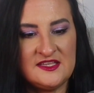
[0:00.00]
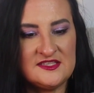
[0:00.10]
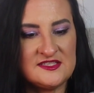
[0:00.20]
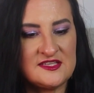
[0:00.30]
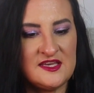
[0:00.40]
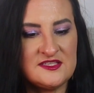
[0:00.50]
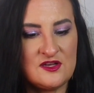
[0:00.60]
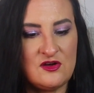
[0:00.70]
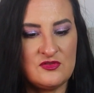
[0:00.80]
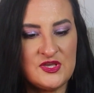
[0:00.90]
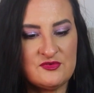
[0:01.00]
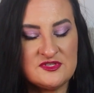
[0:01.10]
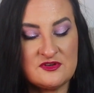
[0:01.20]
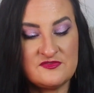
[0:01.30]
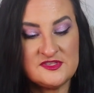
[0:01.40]
This is glycolic
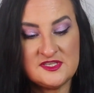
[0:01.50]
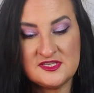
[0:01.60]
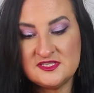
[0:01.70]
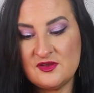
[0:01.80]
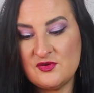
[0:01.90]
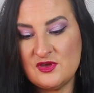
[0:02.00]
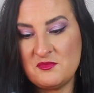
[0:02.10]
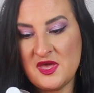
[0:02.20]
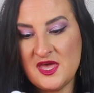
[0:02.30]
resurfacing serum